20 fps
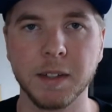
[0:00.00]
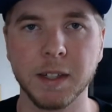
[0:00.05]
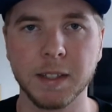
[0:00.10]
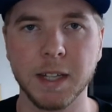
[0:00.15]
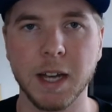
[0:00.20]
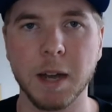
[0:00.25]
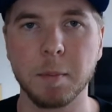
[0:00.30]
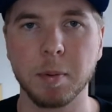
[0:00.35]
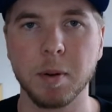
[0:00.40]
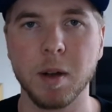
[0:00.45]

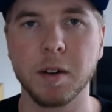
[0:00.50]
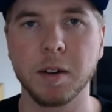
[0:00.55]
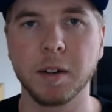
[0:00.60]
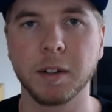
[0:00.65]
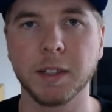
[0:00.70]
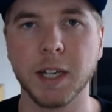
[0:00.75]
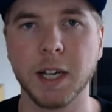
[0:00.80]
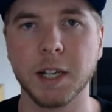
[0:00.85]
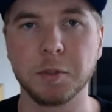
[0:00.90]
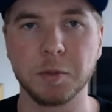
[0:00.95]
that
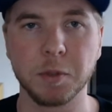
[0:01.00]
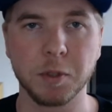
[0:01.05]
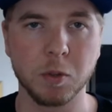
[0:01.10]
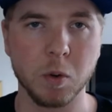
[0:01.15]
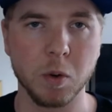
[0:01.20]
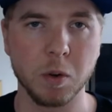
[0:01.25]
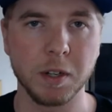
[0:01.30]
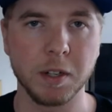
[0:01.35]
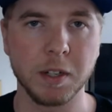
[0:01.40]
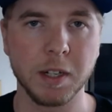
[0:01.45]
product has
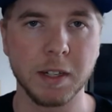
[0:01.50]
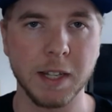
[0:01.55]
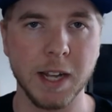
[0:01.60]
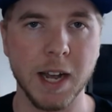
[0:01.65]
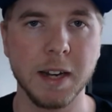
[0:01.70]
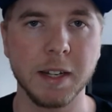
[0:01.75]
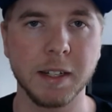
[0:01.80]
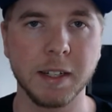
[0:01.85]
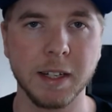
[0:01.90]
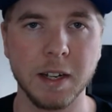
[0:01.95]
recorded in the
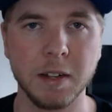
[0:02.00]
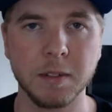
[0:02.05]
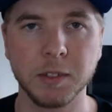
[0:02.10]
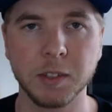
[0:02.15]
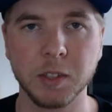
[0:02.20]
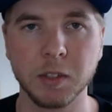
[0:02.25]
ad account.